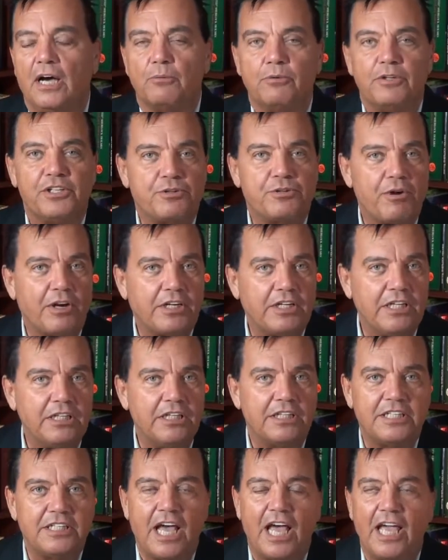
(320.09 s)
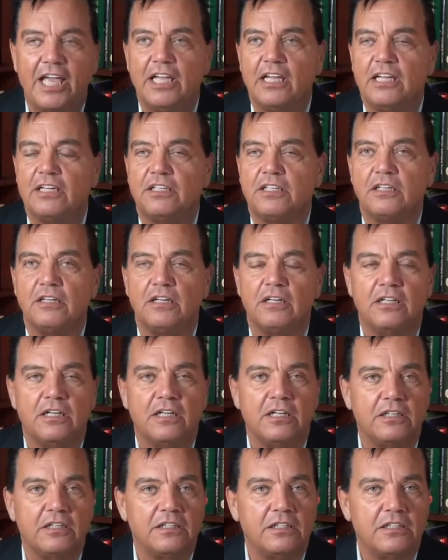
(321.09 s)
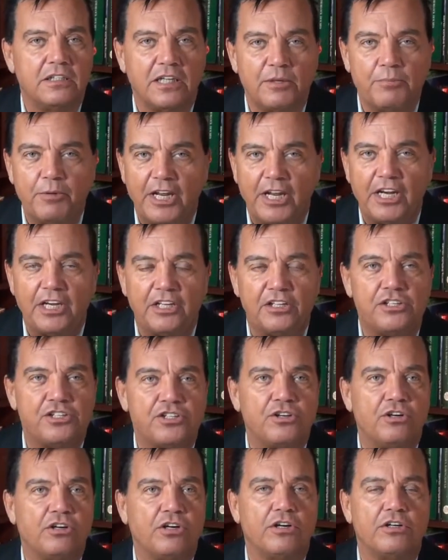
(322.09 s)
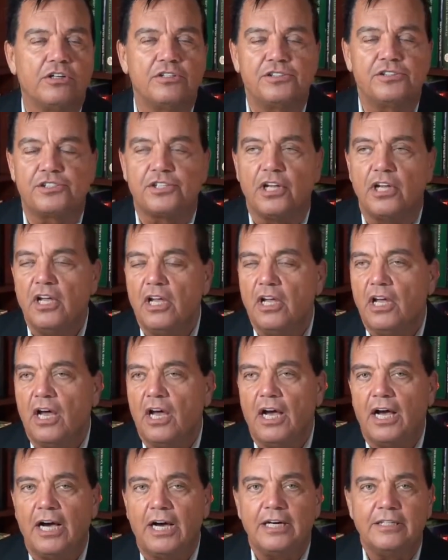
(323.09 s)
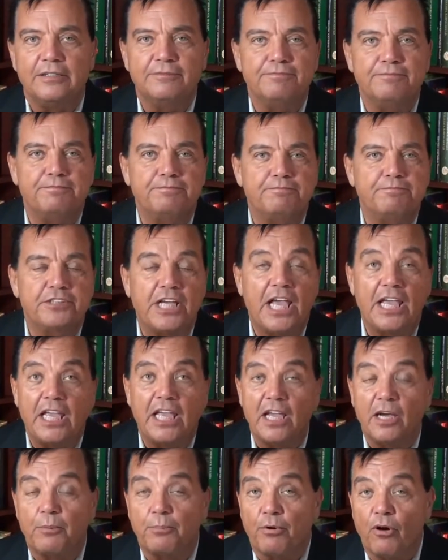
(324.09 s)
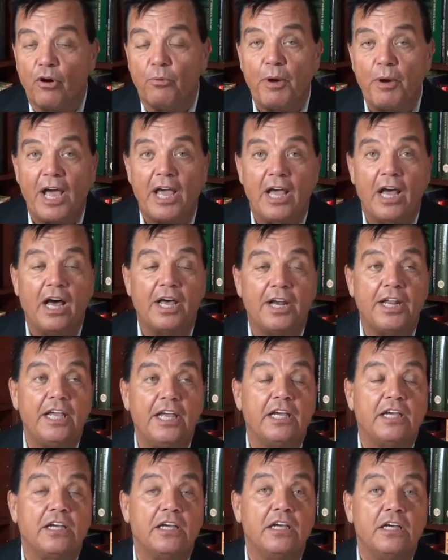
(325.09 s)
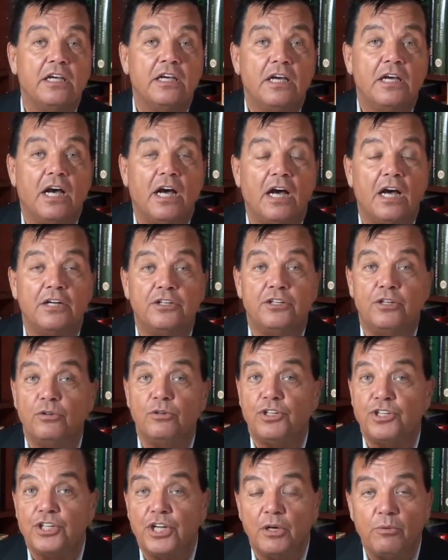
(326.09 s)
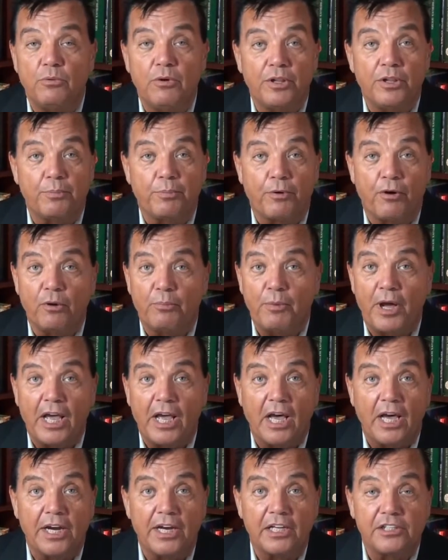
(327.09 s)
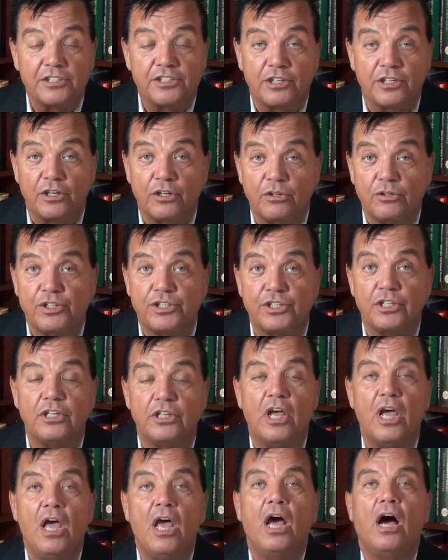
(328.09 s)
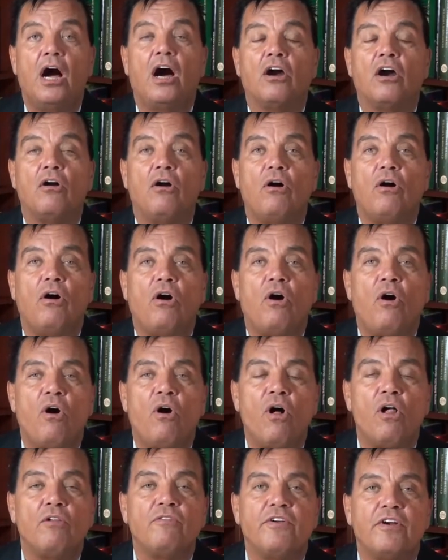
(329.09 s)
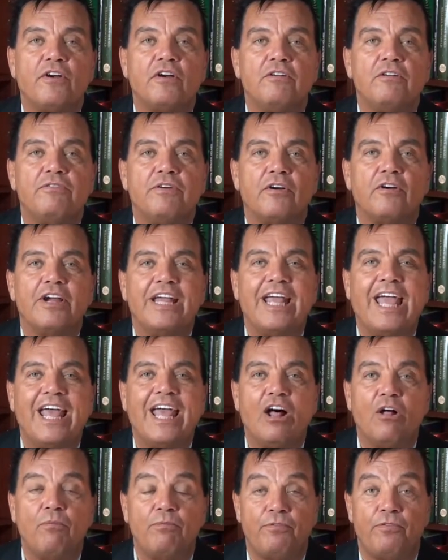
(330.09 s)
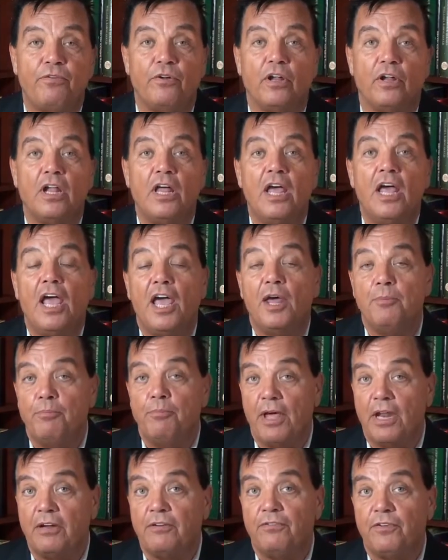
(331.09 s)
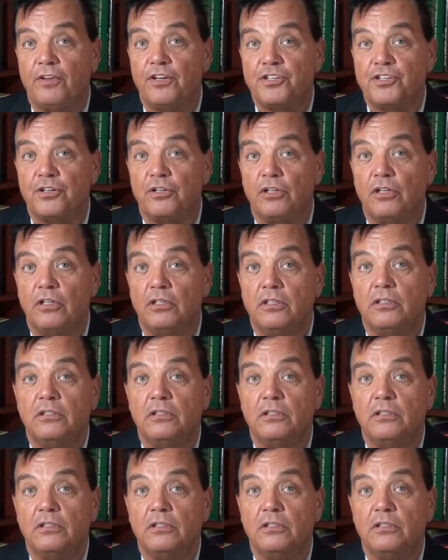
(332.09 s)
restricting the diet, eliminating sugars, taking a probiotic, douching with a probiotic solution are all very, very helpful and beneficial